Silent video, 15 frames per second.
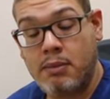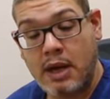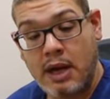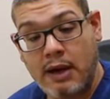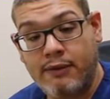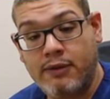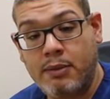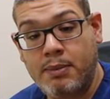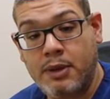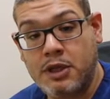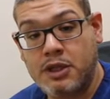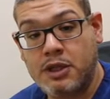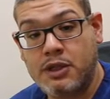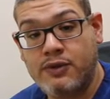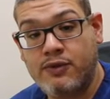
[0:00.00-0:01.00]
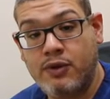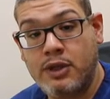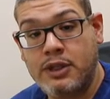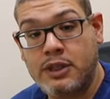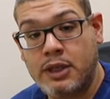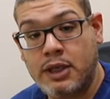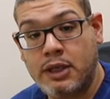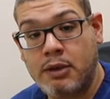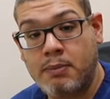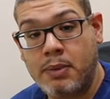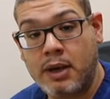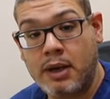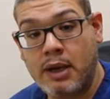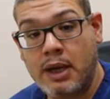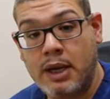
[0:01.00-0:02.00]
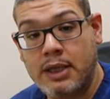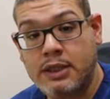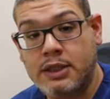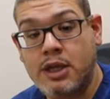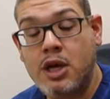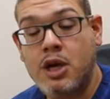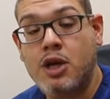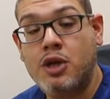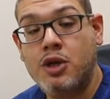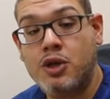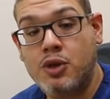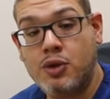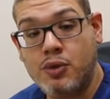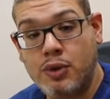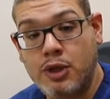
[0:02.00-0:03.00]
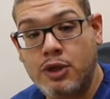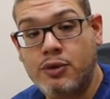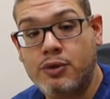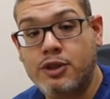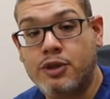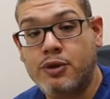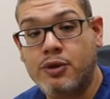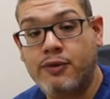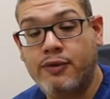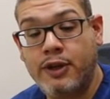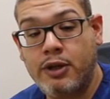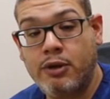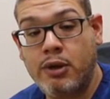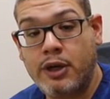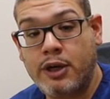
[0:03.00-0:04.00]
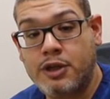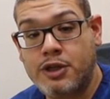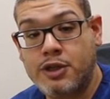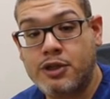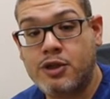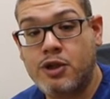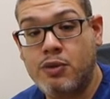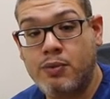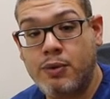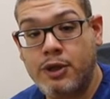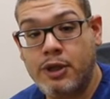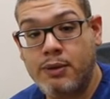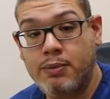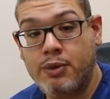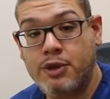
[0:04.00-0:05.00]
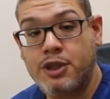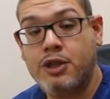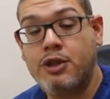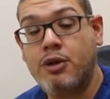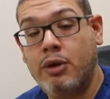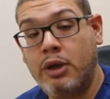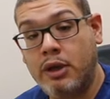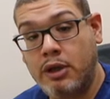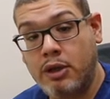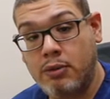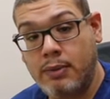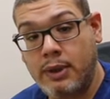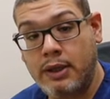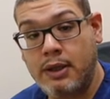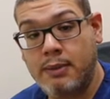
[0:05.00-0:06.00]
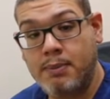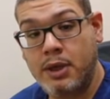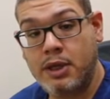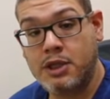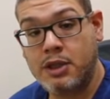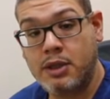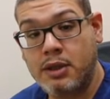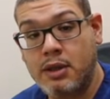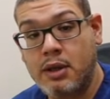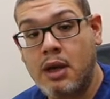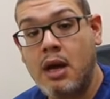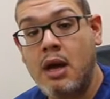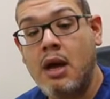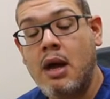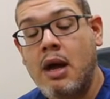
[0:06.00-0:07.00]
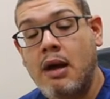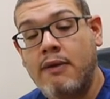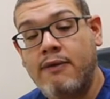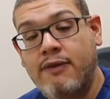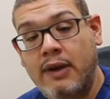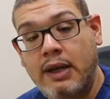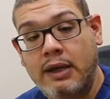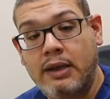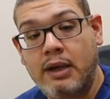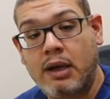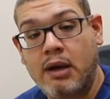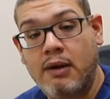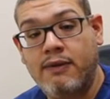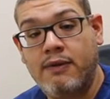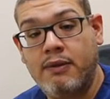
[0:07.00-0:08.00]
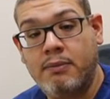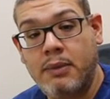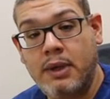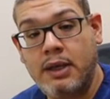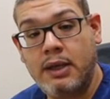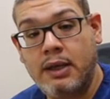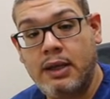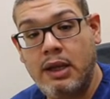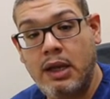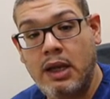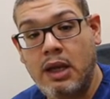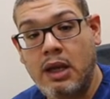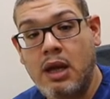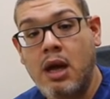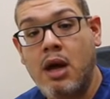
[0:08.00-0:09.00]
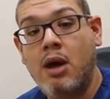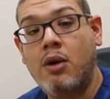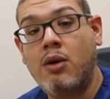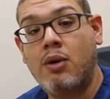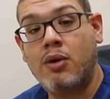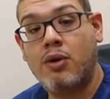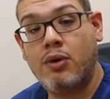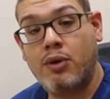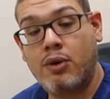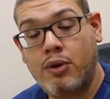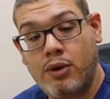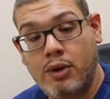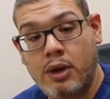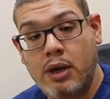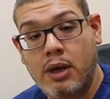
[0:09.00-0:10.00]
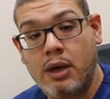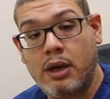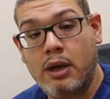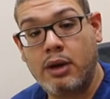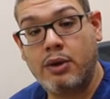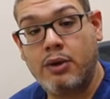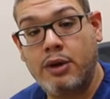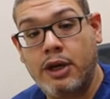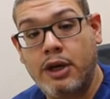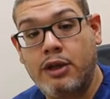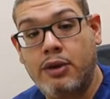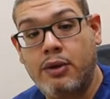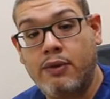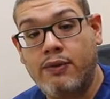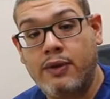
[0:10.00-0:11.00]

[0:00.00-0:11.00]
After patient is fully sedated, paralyzed, you will use your video laryngoscope with the bougie to intubate the patient, inflate the cuff immediately, connect your